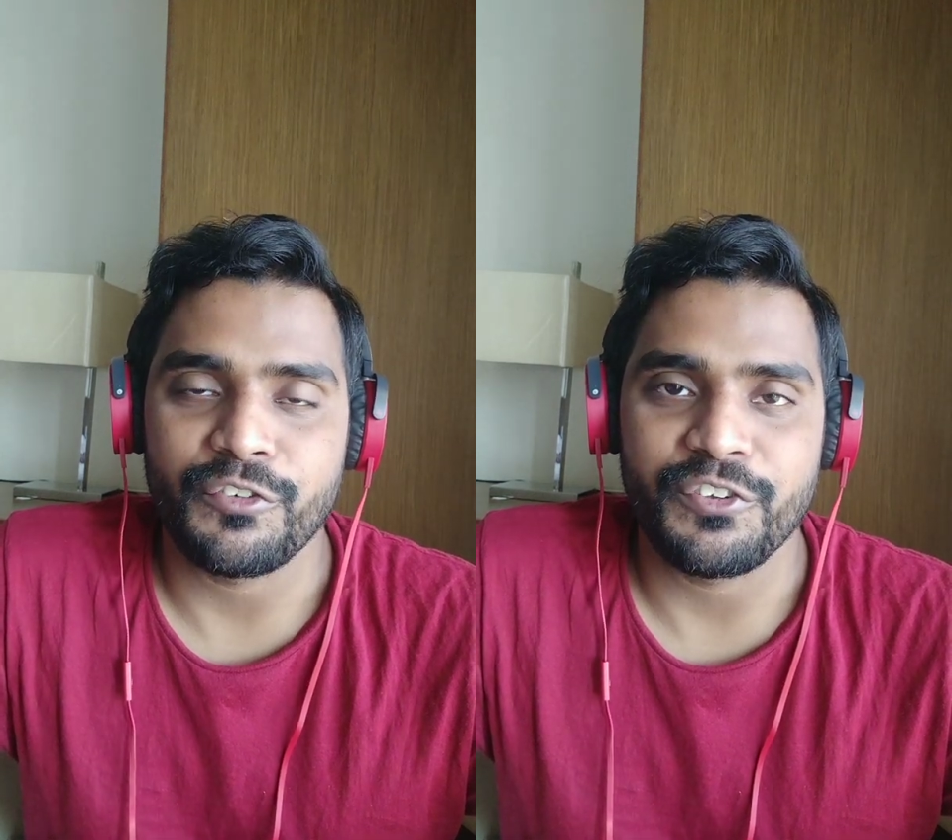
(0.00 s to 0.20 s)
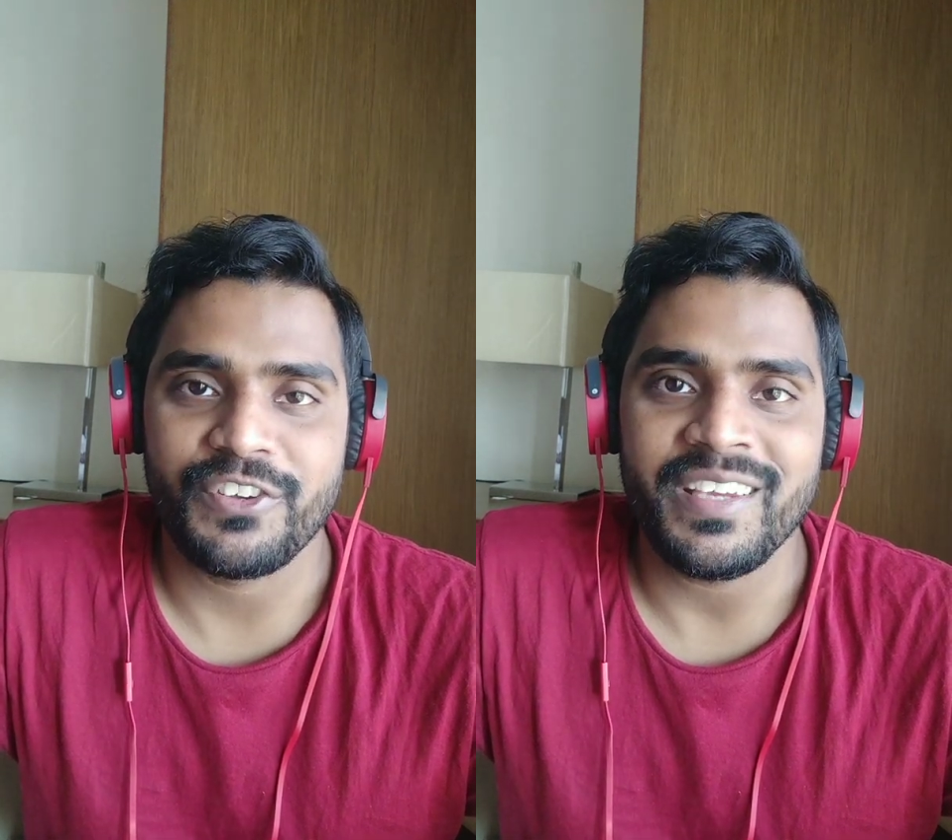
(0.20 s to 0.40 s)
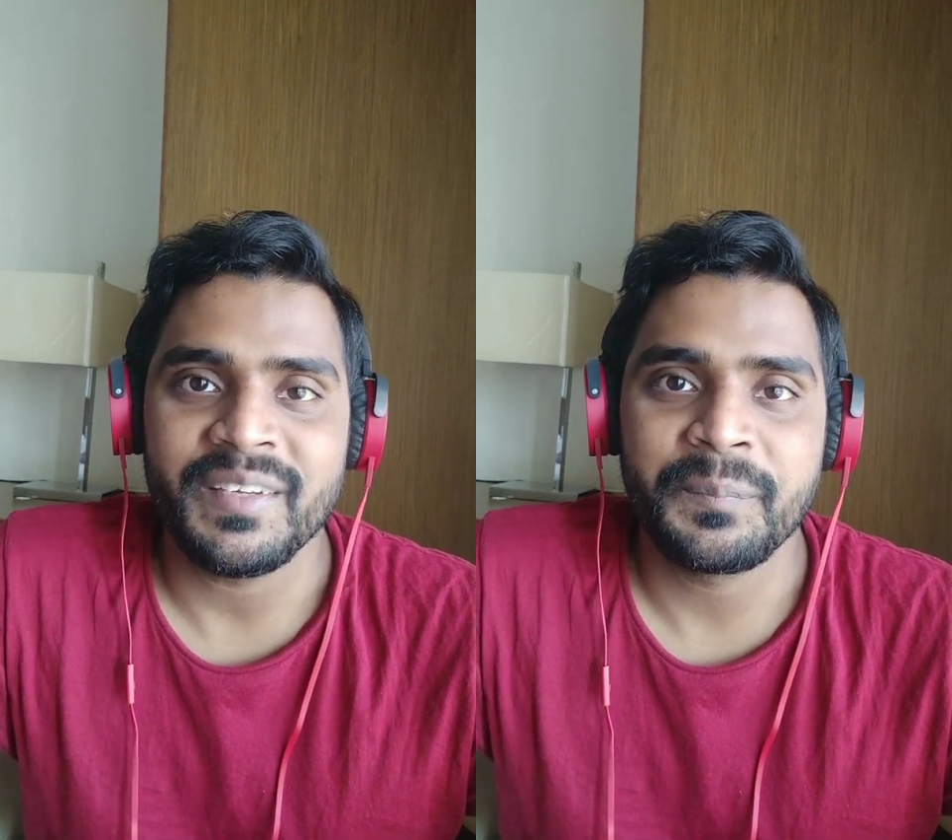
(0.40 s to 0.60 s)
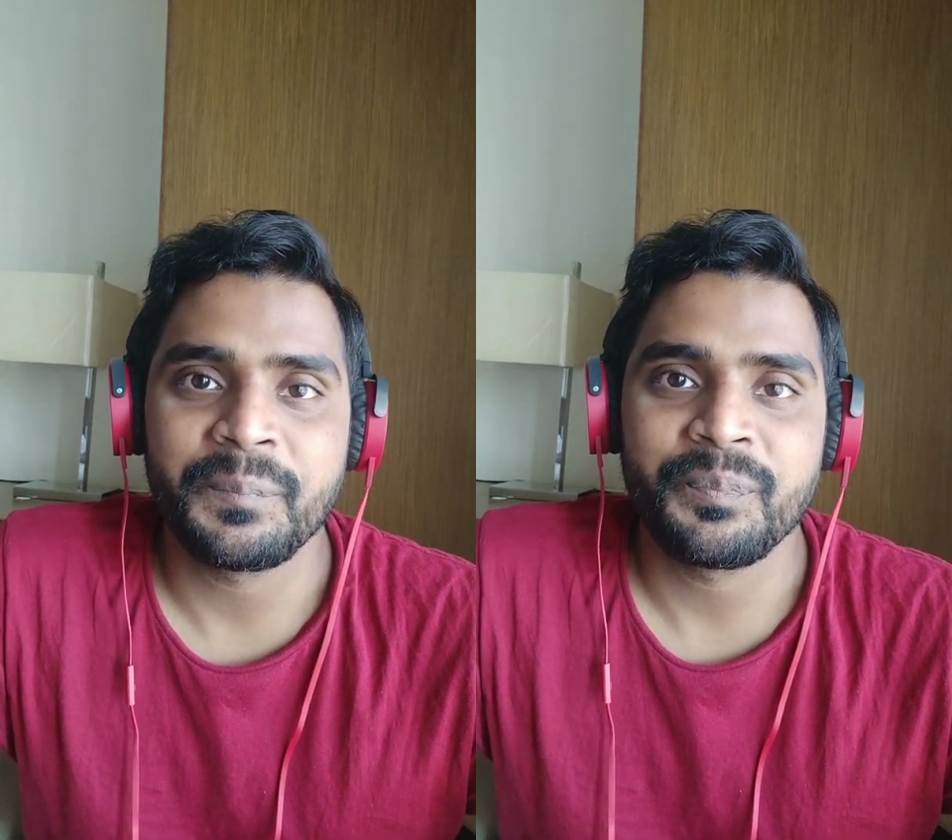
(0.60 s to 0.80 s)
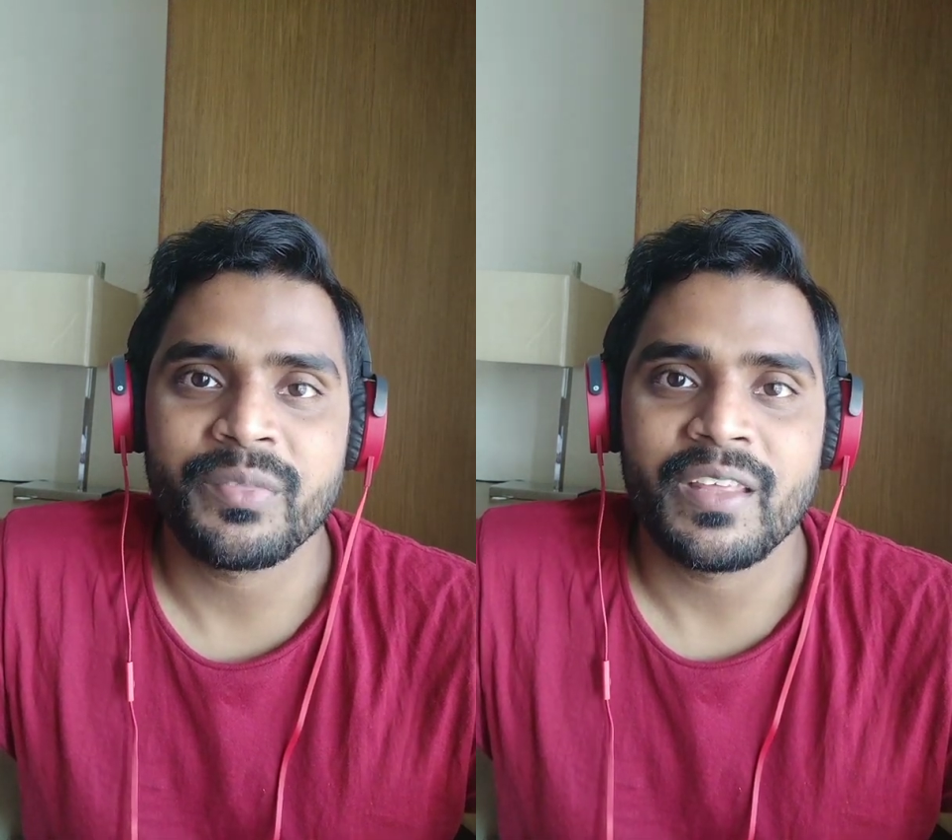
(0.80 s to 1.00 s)
Vijay,
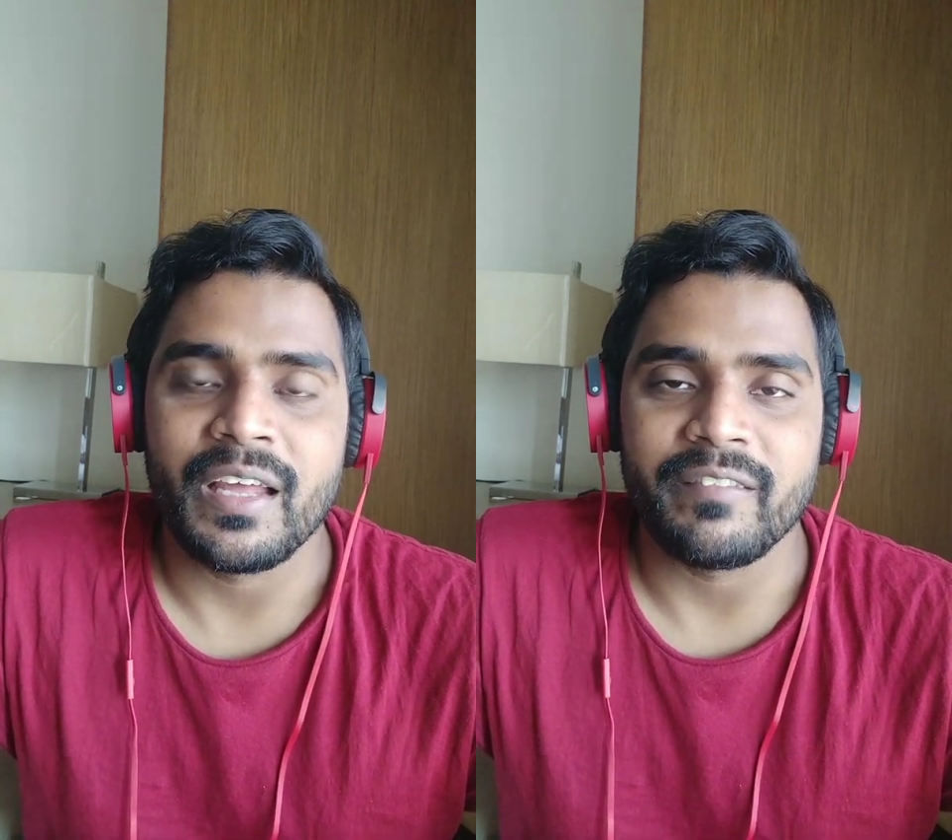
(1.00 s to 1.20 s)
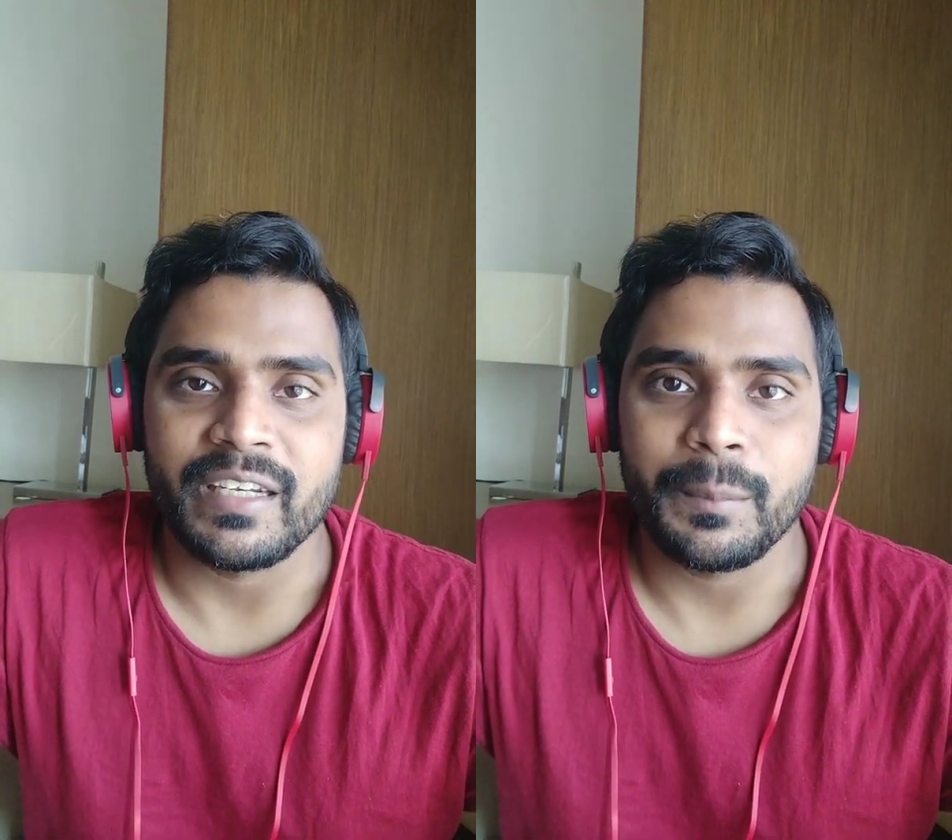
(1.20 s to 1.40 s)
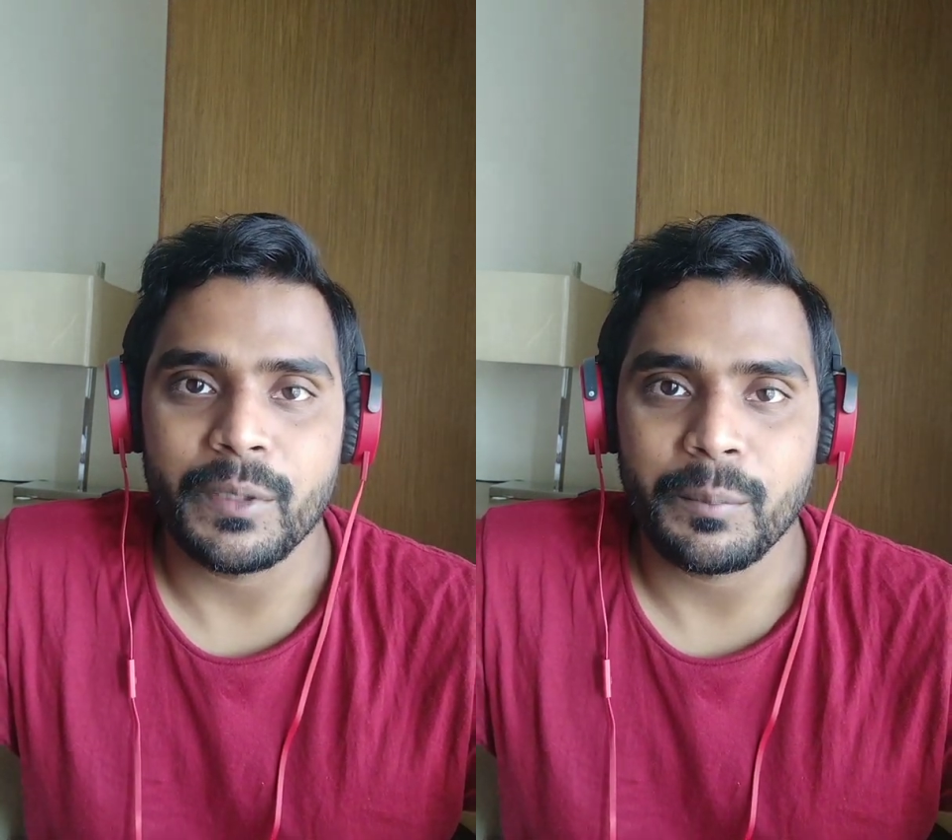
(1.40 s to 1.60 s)
and welcome to